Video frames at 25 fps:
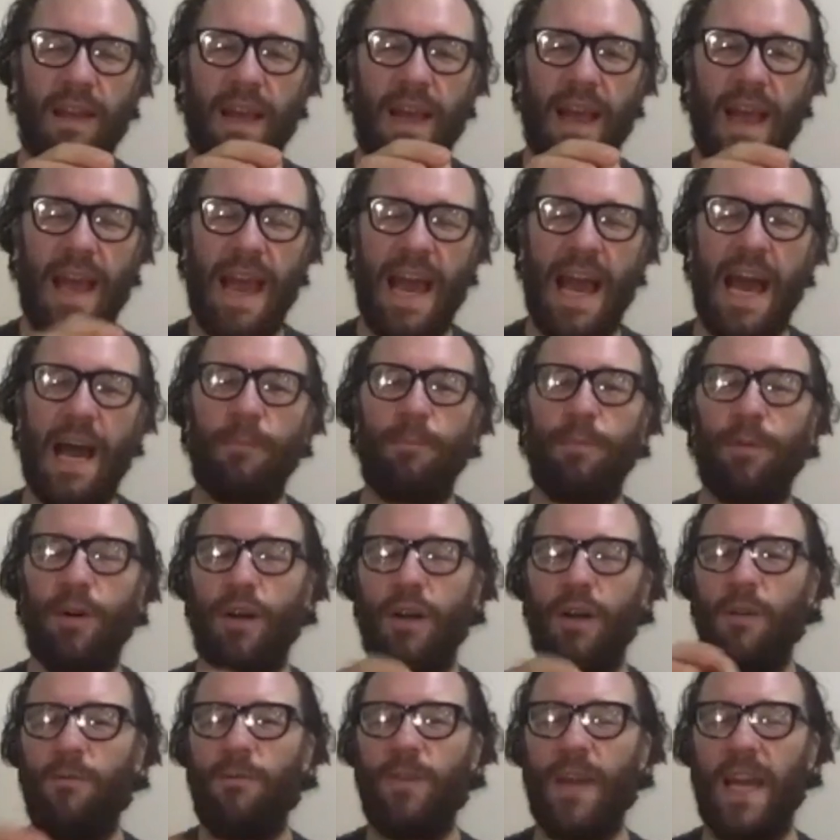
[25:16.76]

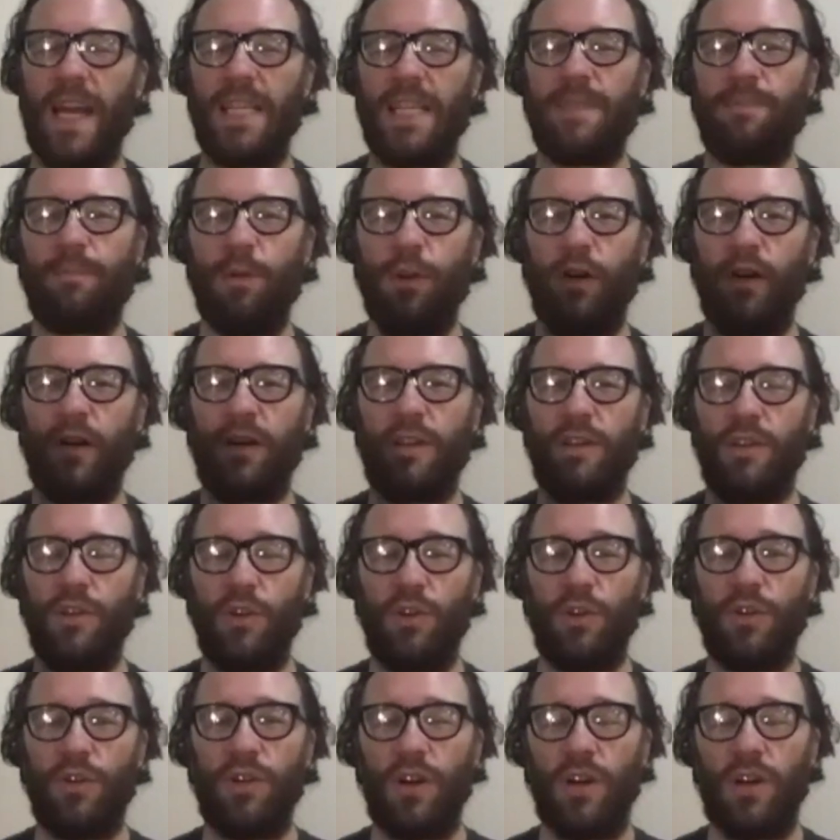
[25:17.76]
Apple, Facebook,
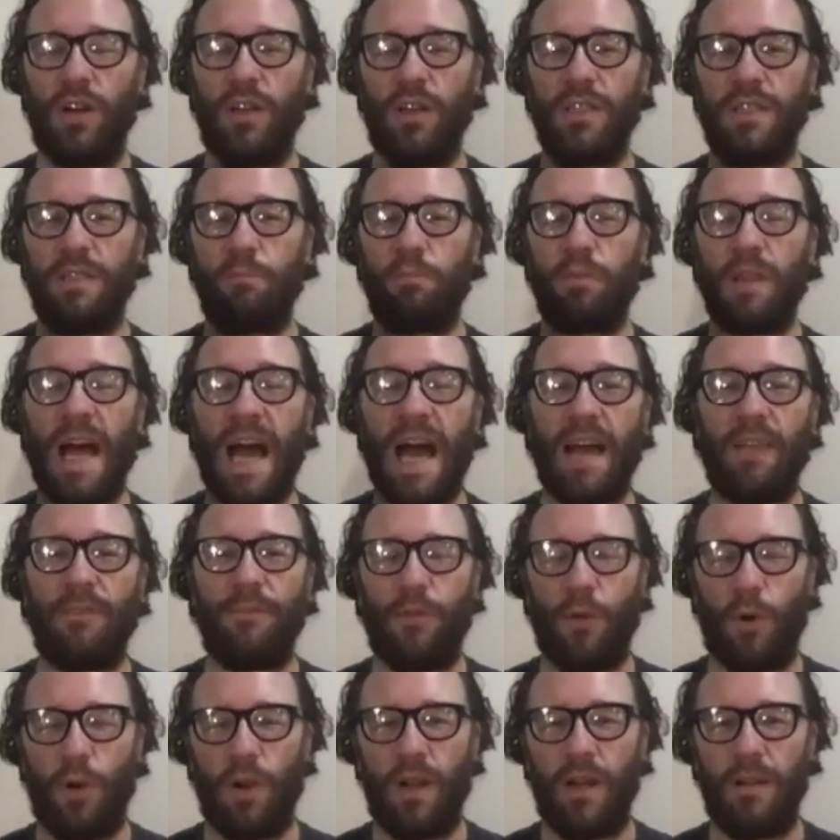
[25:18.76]
Google's
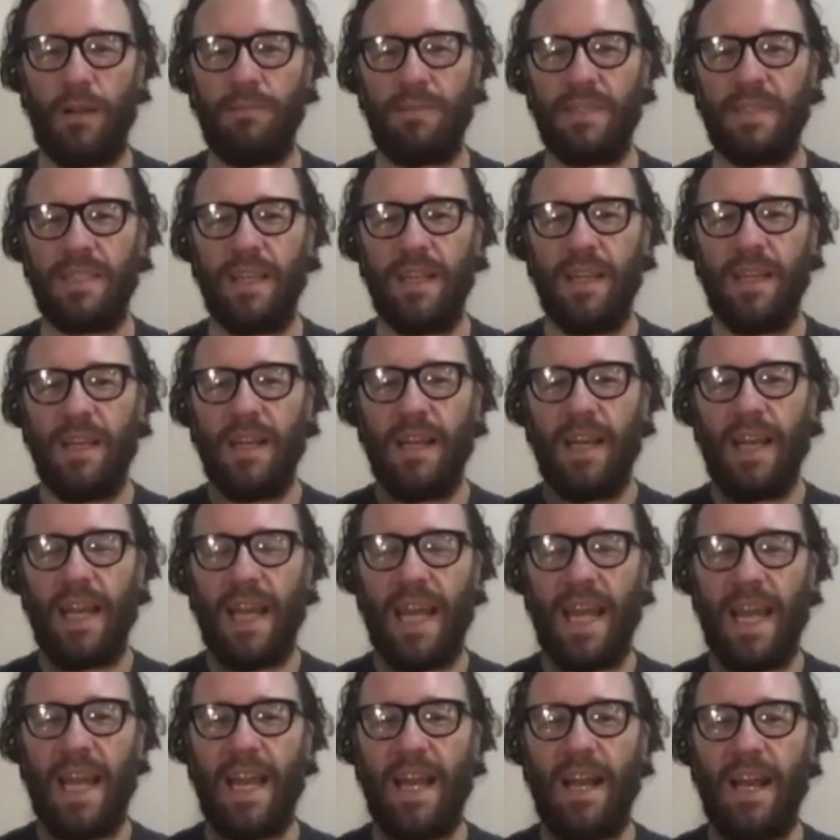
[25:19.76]
platforms,
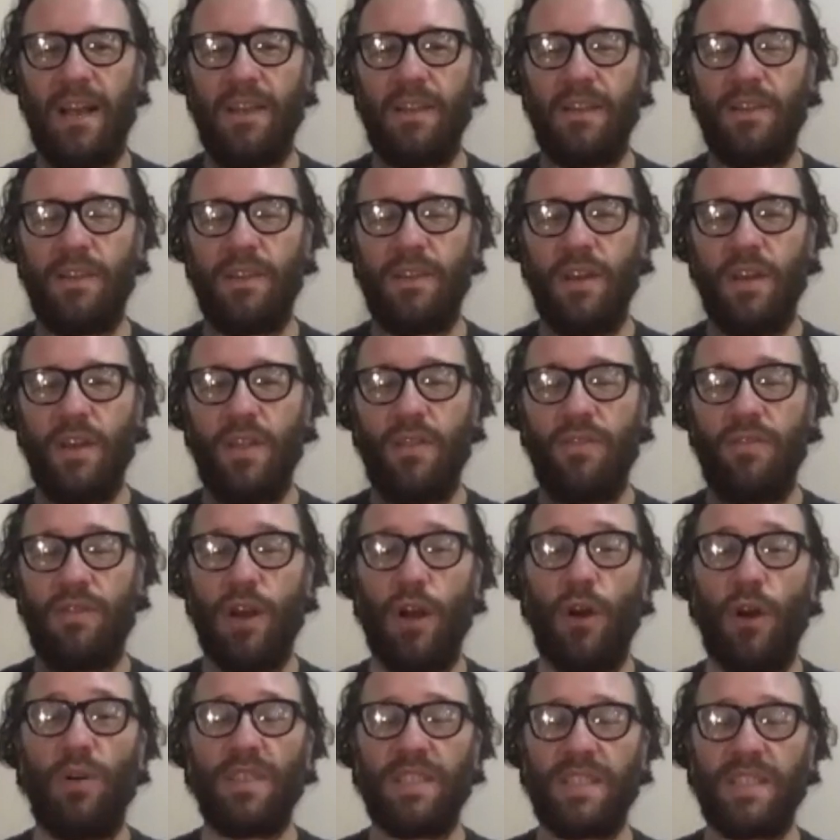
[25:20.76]
and
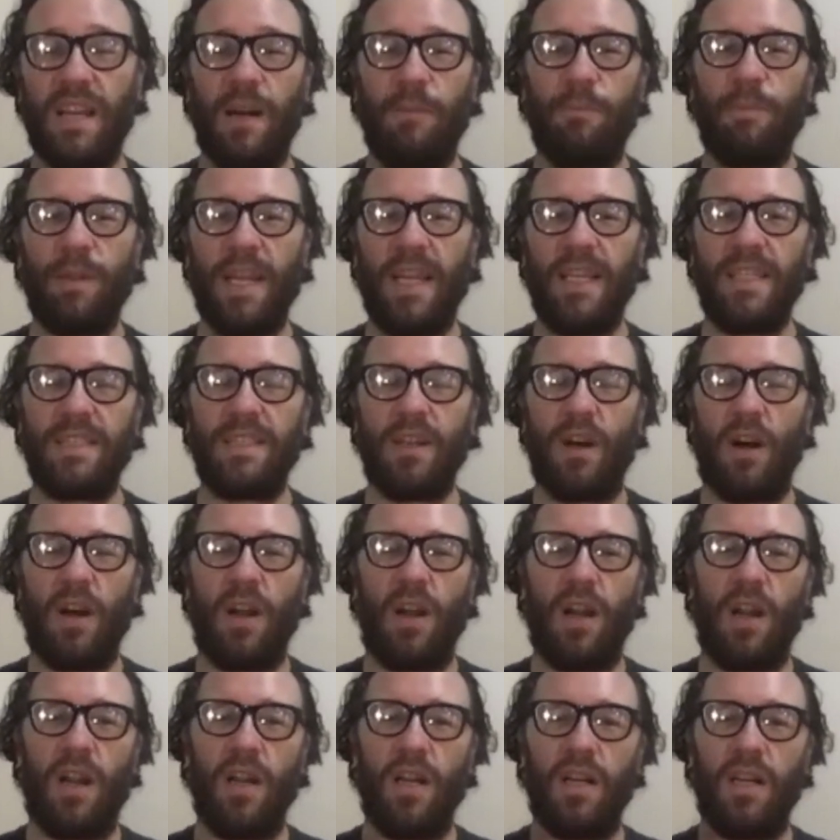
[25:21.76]
those companies
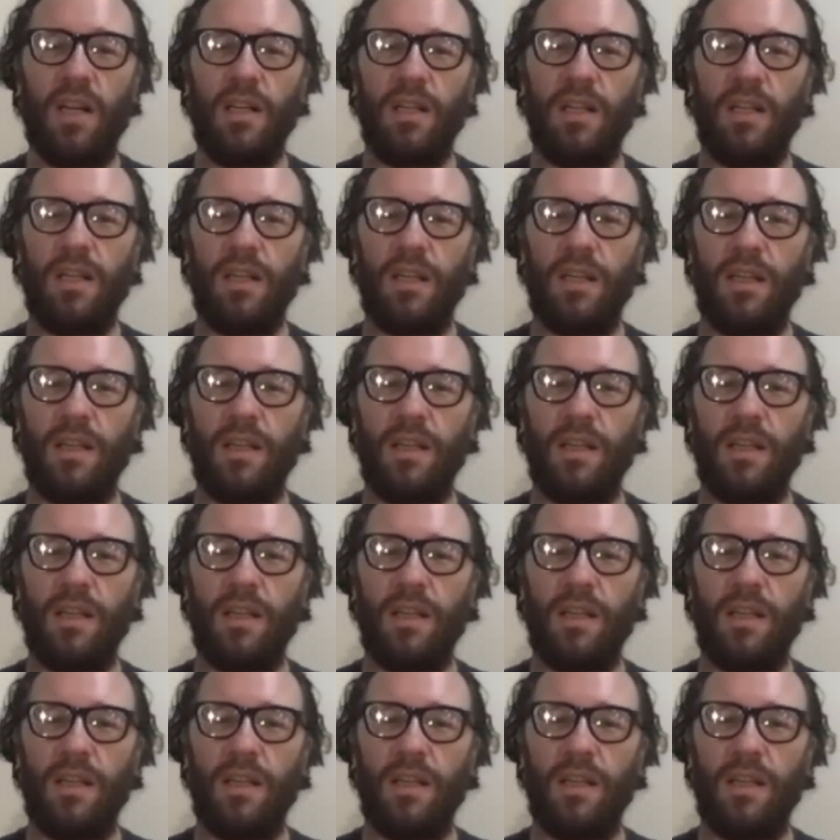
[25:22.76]
are